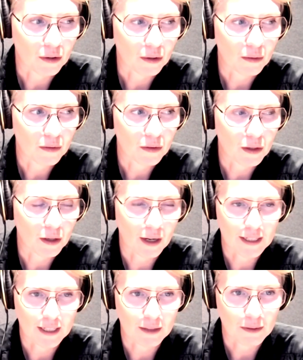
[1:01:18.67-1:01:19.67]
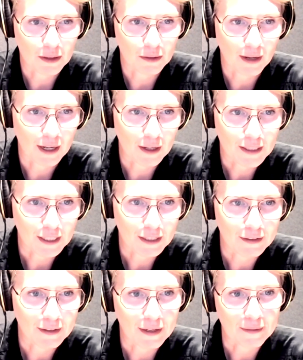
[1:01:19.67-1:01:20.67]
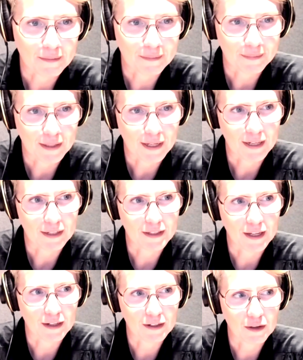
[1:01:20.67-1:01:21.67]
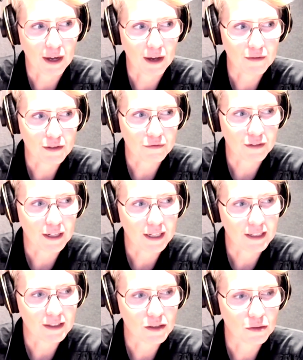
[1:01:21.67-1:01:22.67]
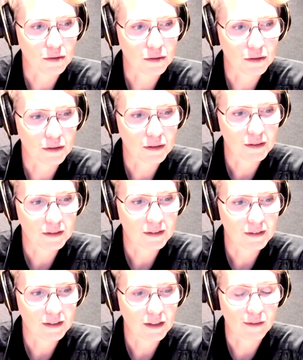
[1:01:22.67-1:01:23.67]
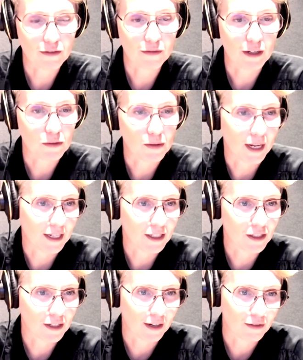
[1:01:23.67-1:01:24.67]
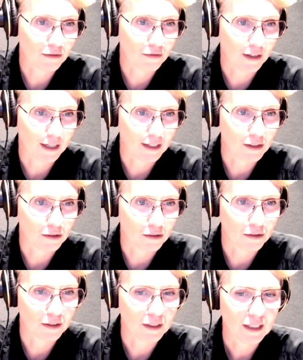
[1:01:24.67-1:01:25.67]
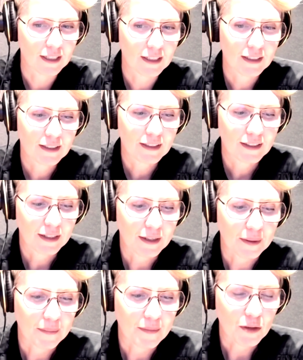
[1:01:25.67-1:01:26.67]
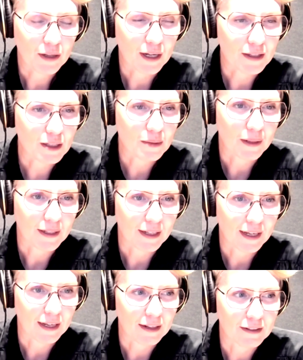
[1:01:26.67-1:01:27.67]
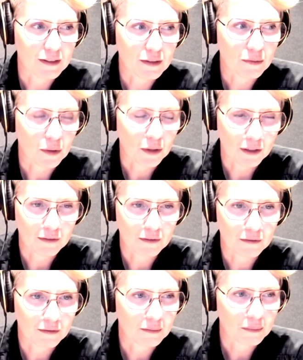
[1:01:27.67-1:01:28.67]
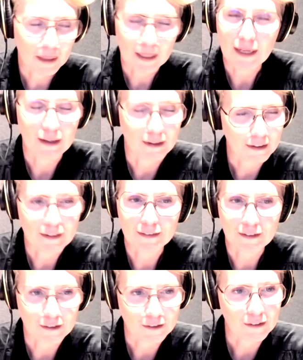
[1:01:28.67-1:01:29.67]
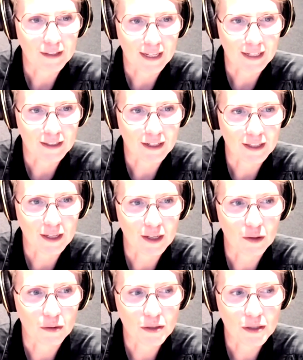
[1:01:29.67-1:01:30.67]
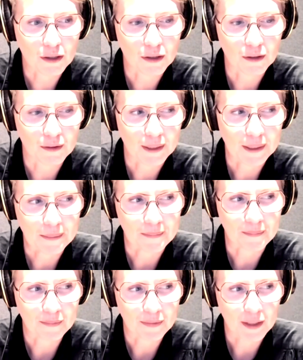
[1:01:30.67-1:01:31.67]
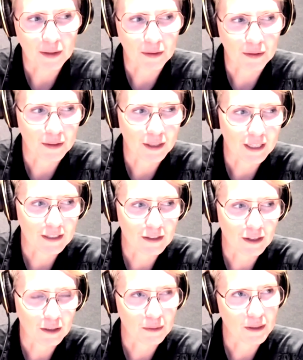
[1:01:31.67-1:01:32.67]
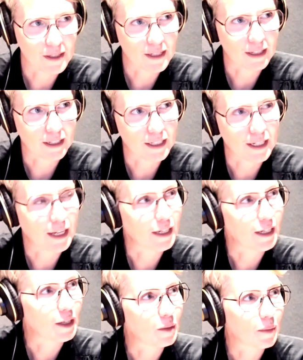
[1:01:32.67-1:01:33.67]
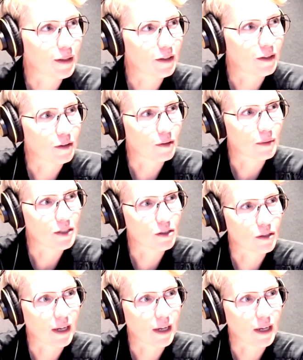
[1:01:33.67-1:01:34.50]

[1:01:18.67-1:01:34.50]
you know, the idea was a great idea, and that you have to find your niche, you have to find your customer, and work bloody hard, you know. And I think also, you know, I don't want to sound like a nanny here, but, you know,